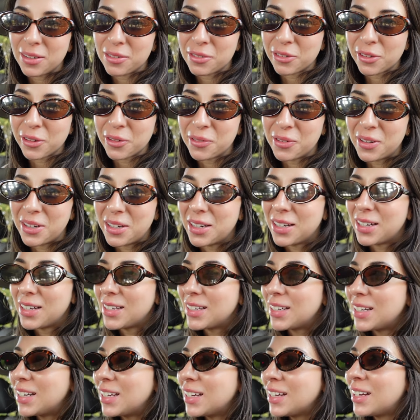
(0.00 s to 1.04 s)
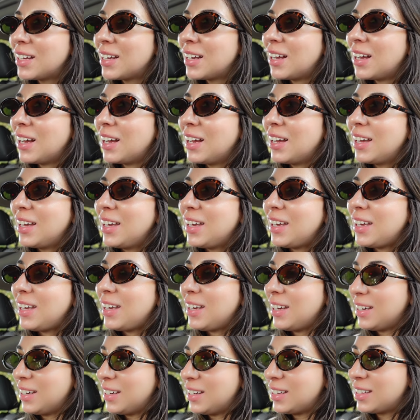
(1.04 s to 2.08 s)
everyone.
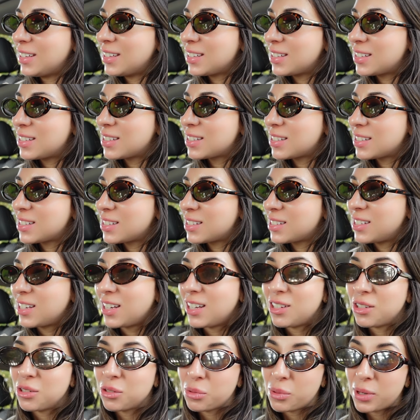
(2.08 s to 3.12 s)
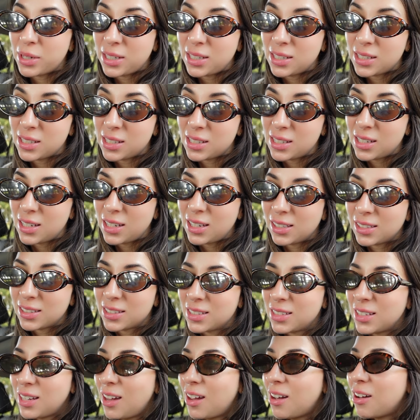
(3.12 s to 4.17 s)
It's
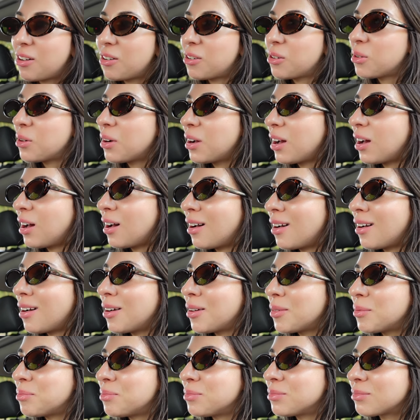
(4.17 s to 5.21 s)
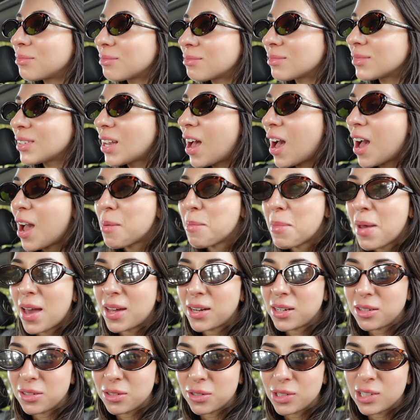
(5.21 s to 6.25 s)
10:26 now. Um, I'm
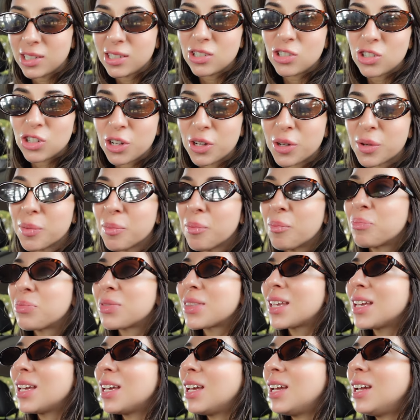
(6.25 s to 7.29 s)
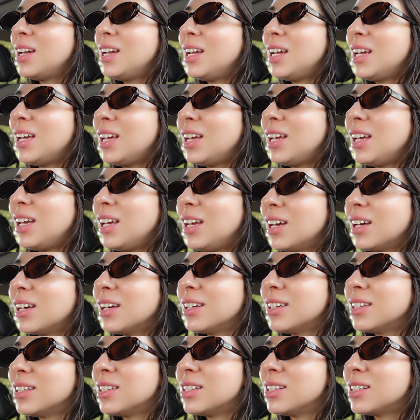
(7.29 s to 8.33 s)
heading to the gym,
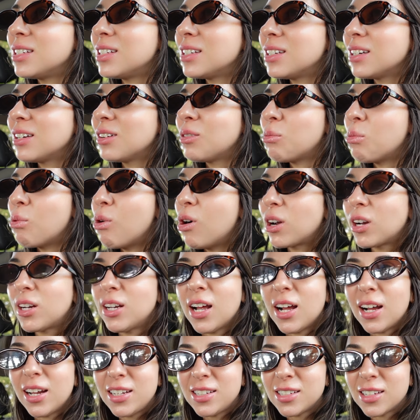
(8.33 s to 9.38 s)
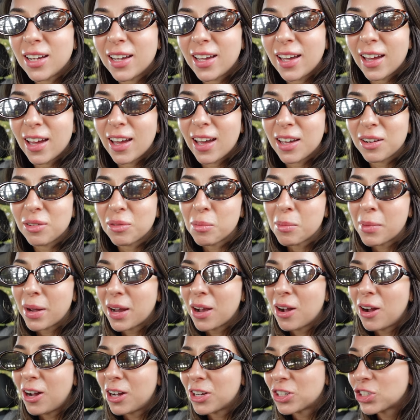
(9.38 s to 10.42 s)
and what a night I had! Oh my
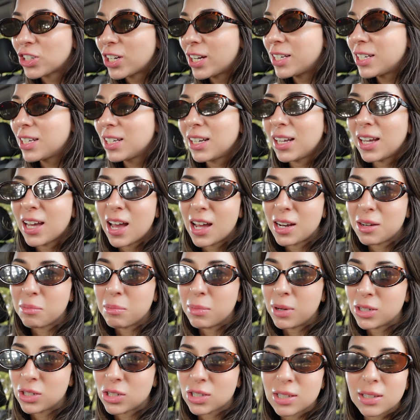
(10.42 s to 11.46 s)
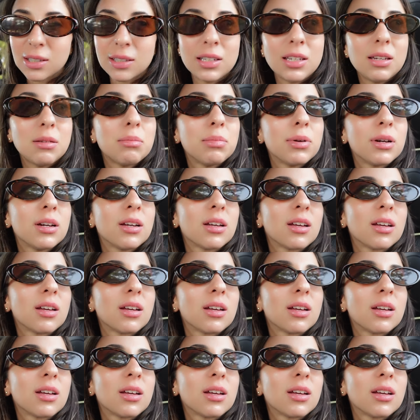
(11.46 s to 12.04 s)
gosh, I didn't get much sleep.